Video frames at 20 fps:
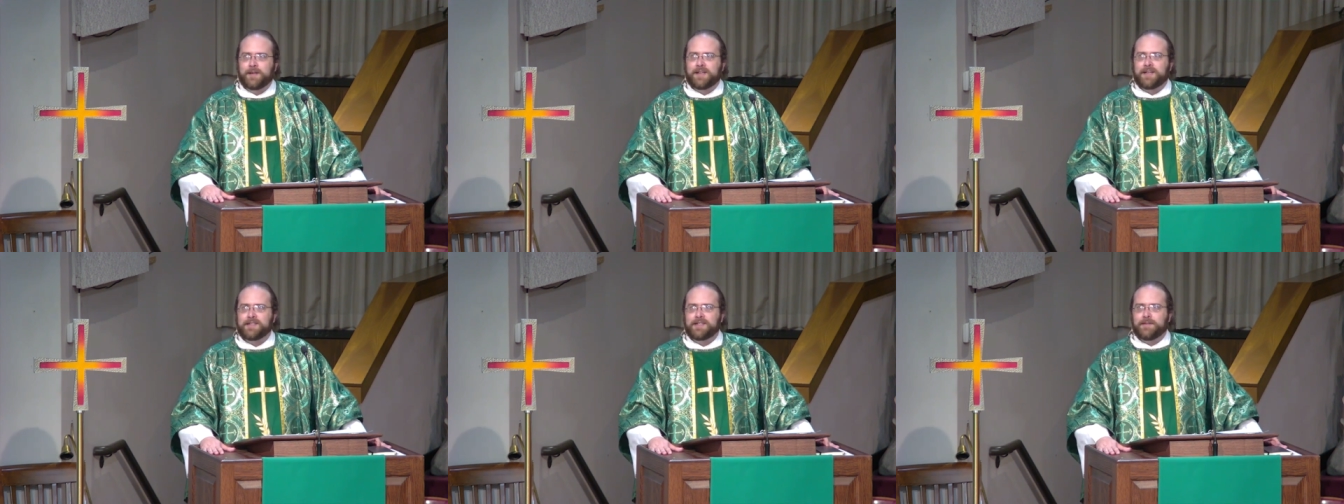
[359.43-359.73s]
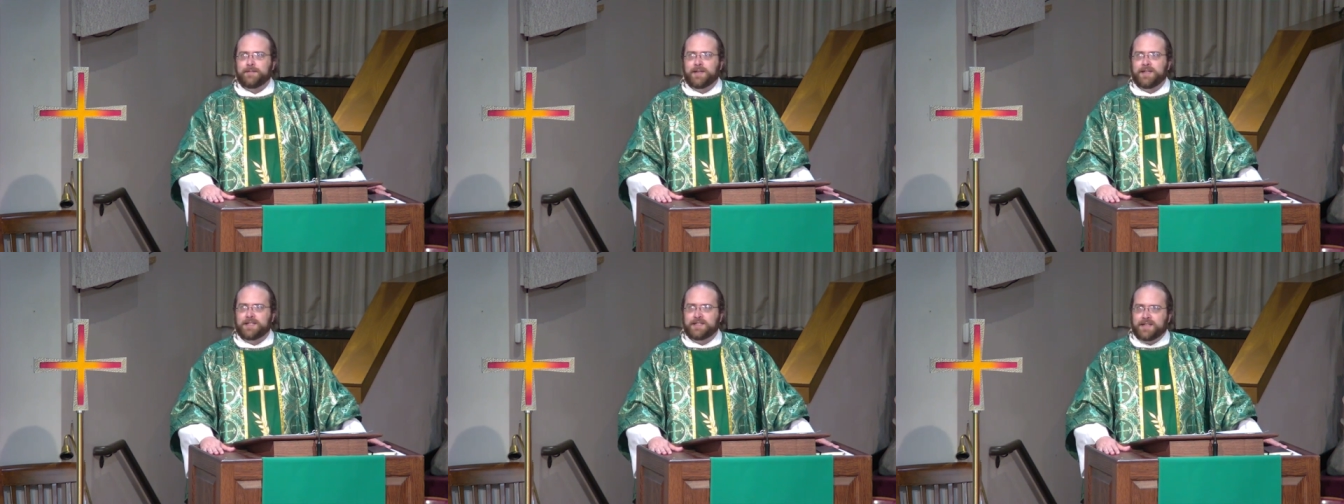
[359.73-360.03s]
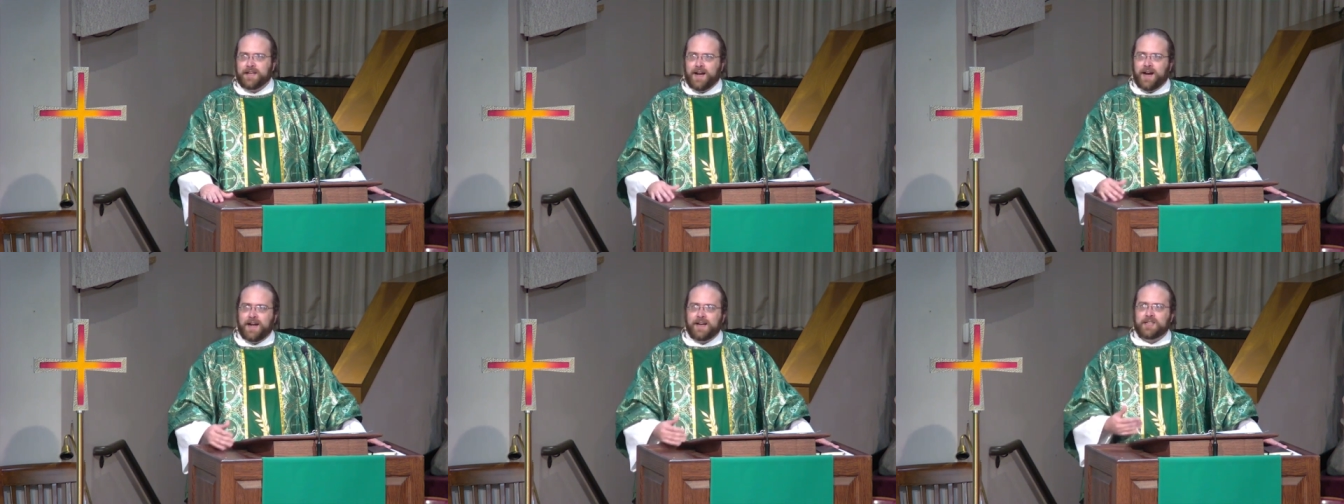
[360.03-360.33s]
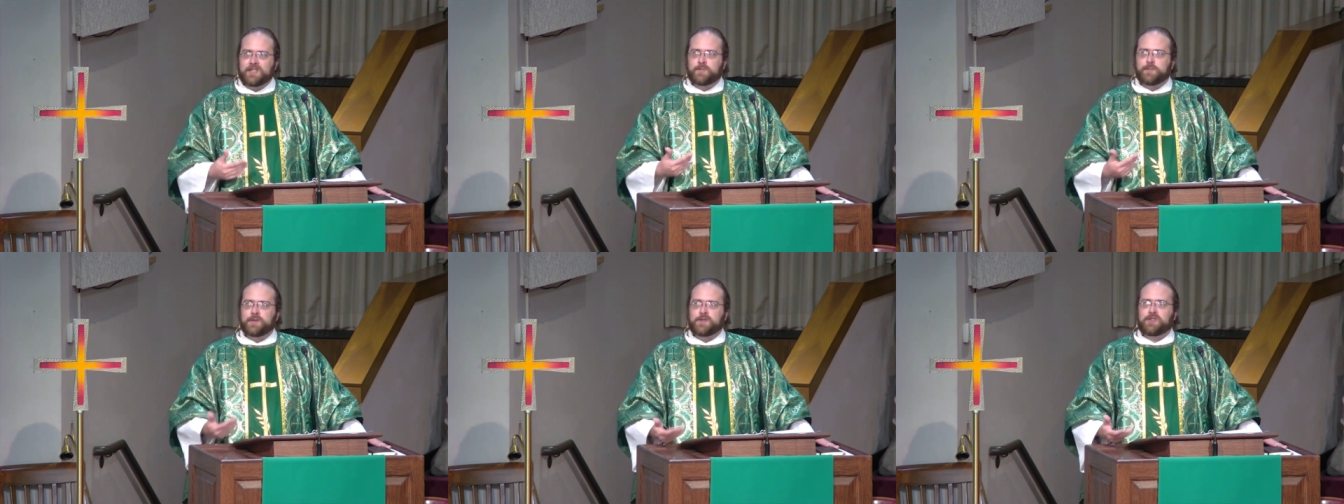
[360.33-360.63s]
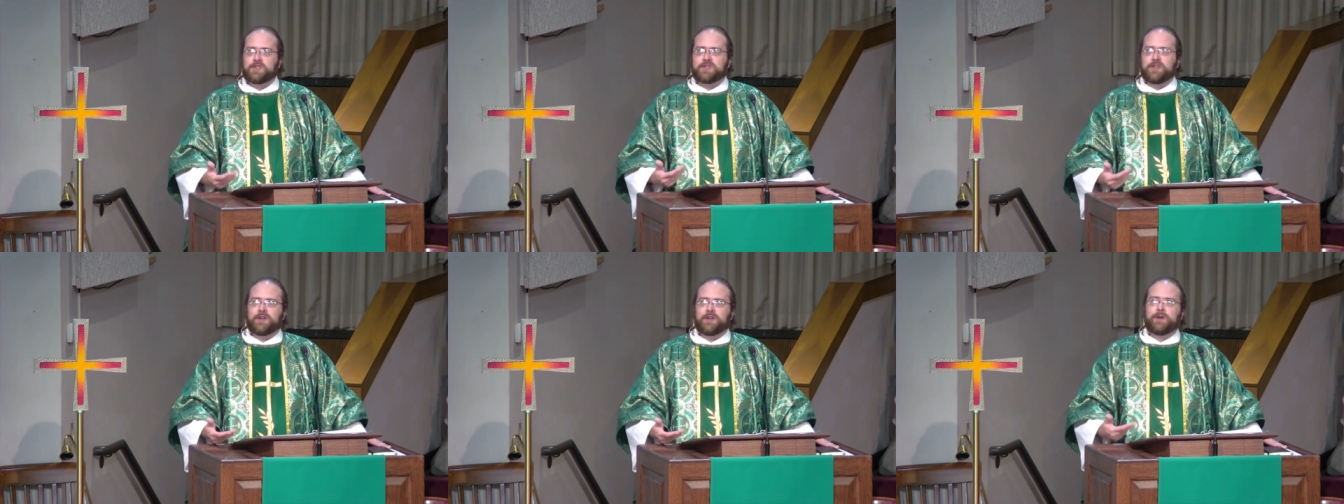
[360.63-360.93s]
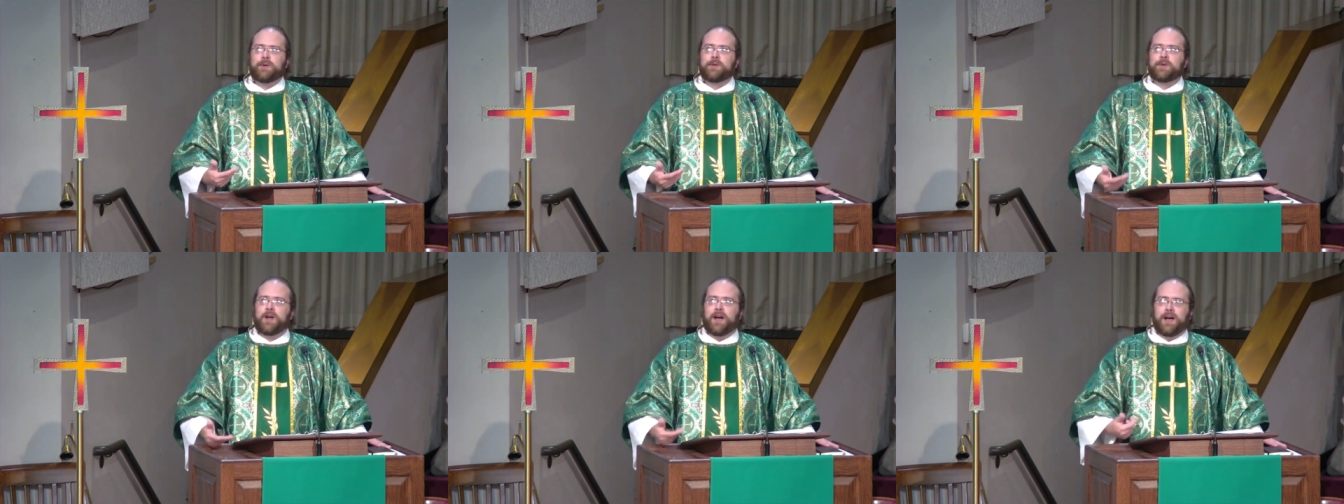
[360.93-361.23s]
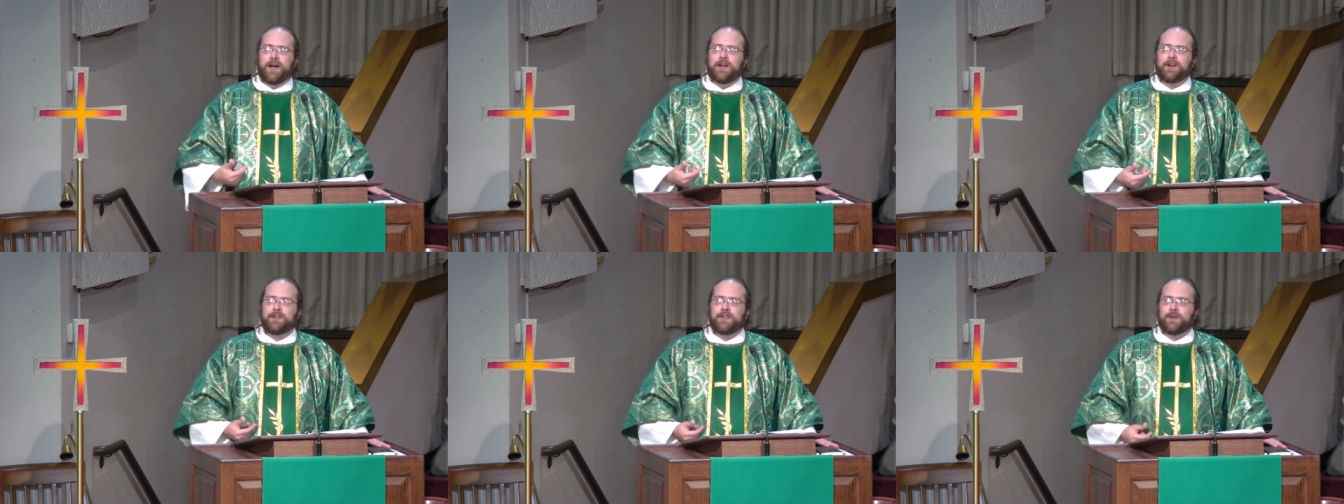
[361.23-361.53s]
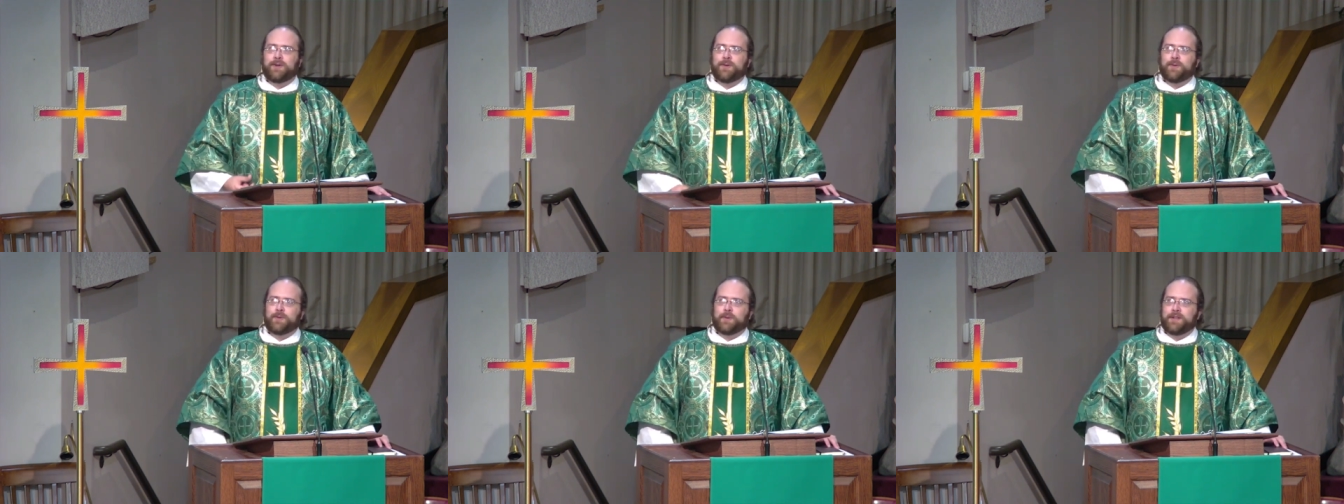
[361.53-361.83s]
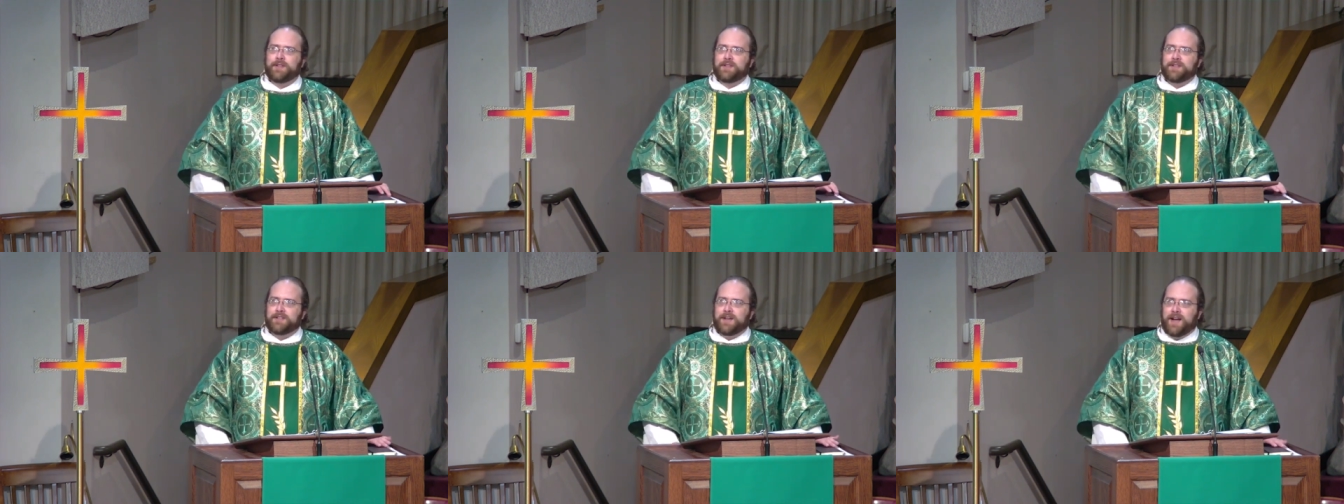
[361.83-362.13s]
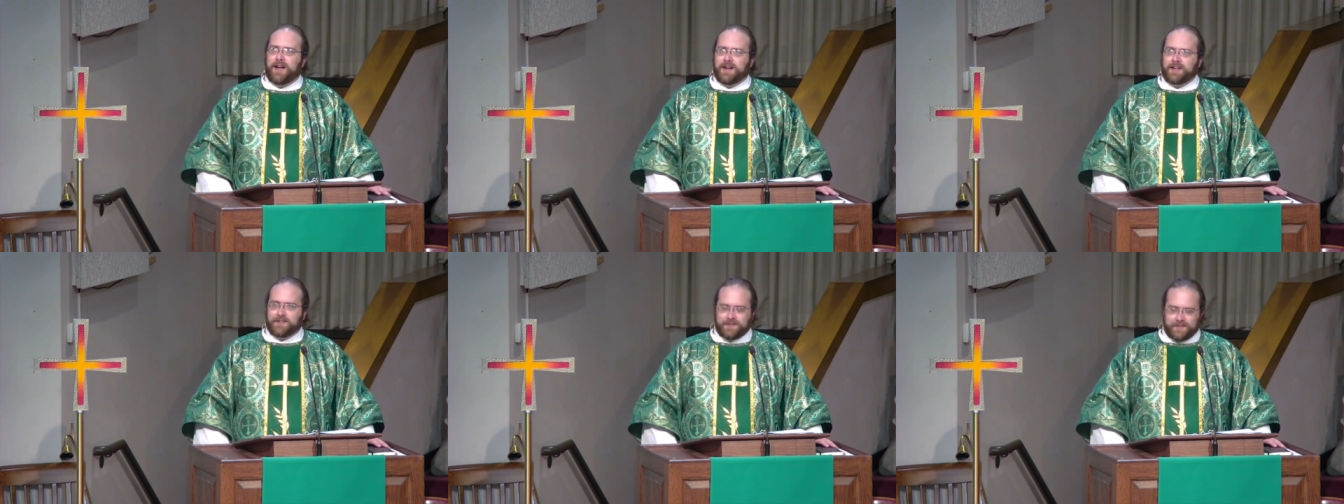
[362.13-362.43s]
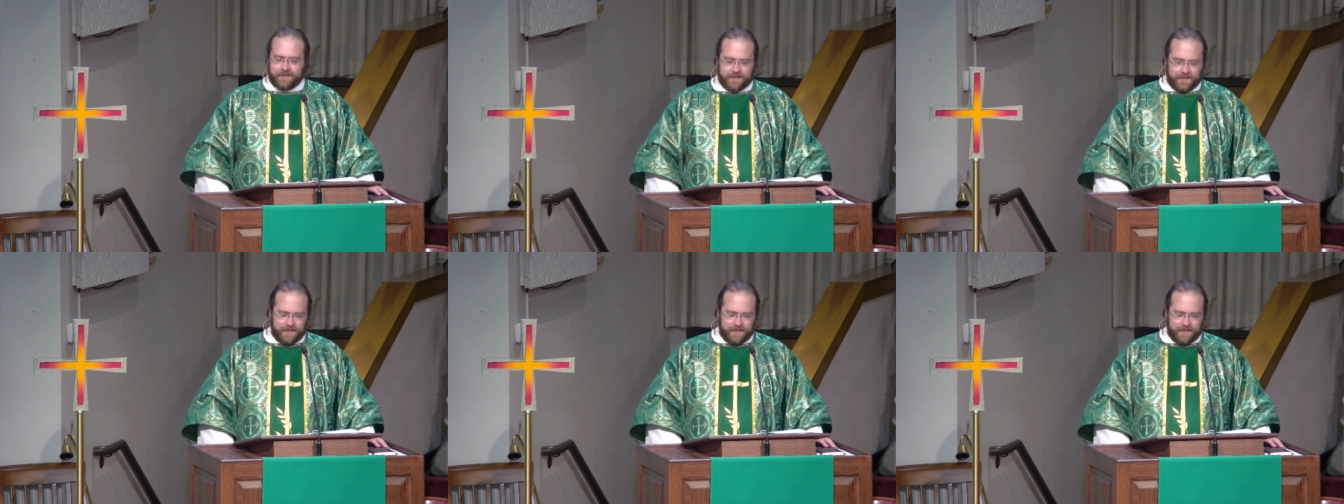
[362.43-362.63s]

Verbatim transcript: because it means God has bestowed on you what the doctors and